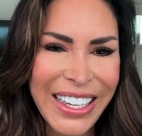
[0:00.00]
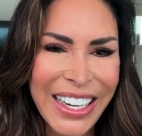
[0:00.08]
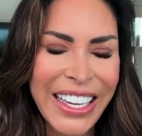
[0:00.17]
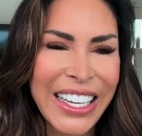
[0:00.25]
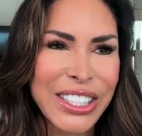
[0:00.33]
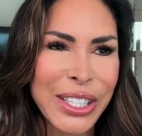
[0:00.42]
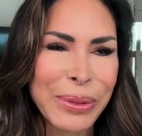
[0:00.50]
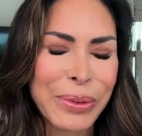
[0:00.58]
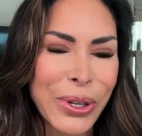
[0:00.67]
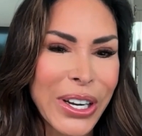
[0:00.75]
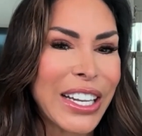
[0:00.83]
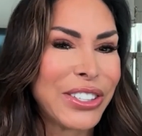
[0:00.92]
It gets to the
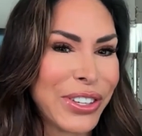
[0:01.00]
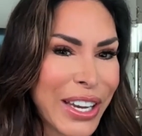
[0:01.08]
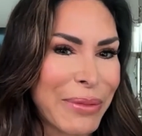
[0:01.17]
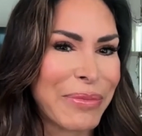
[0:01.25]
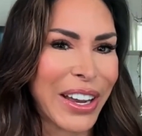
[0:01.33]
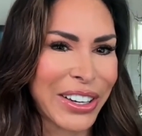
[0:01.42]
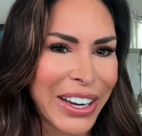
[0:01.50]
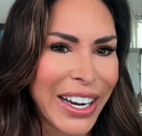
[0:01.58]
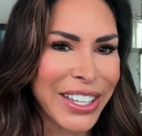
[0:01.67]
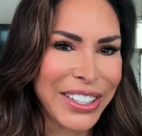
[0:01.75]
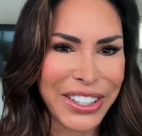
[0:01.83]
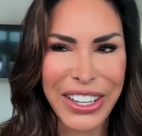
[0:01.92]
point as you get better at
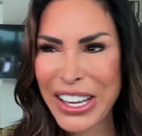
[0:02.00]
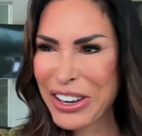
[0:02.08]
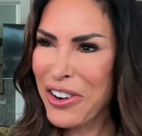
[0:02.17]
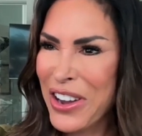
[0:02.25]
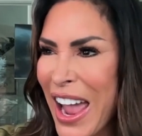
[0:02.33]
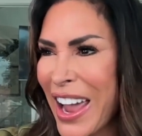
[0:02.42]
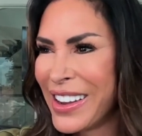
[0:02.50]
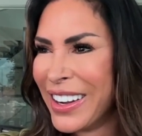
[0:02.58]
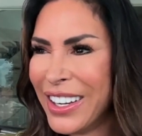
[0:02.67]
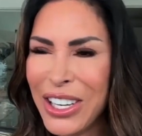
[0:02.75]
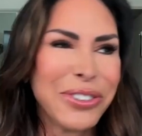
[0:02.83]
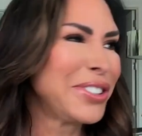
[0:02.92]
it, you're like, okay,
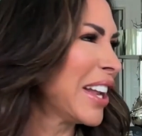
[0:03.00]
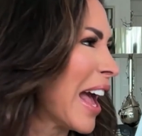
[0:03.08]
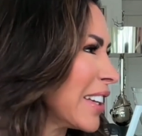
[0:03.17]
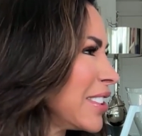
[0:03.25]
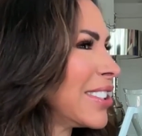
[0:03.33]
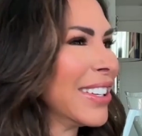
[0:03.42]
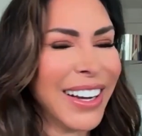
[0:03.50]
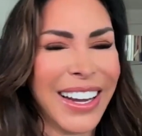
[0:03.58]
who's next?